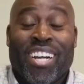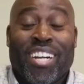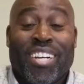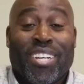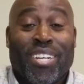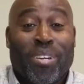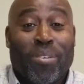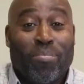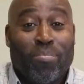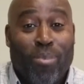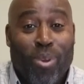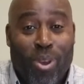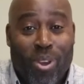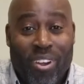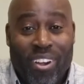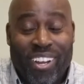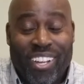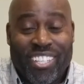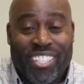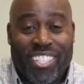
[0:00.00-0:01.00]
Good
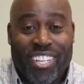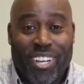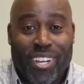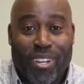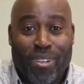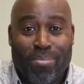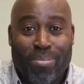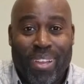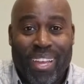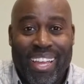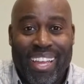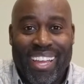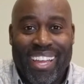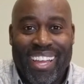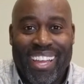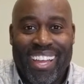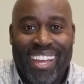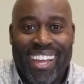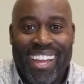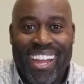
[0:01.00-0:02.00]
morning,
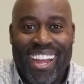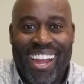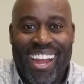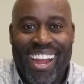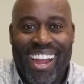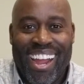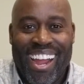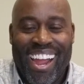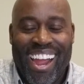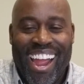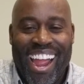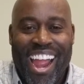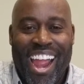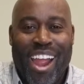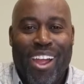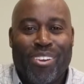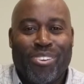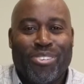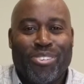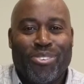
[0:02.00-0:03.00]
Cherubland.
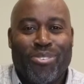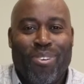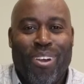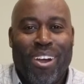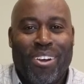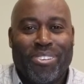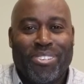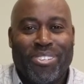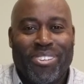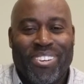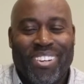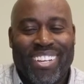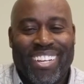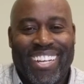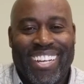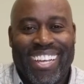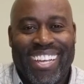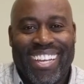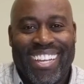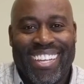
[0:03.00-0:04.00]
How are you all doing
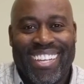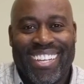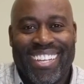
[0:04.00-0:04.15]
today?